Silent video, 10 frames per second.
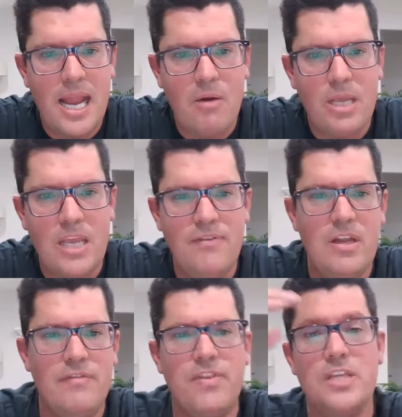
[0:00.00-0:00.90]
Now,
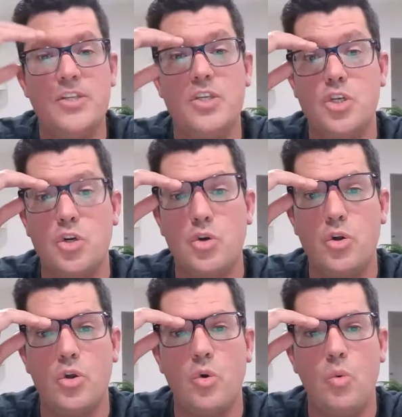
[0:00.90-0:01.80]
even if this is
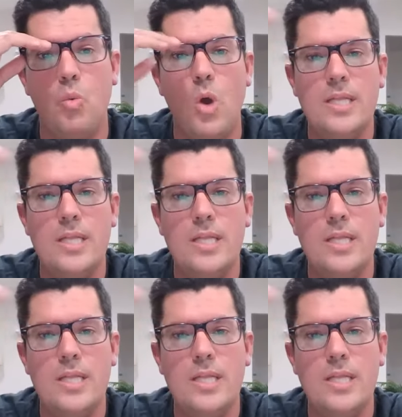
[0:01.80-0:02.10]
true,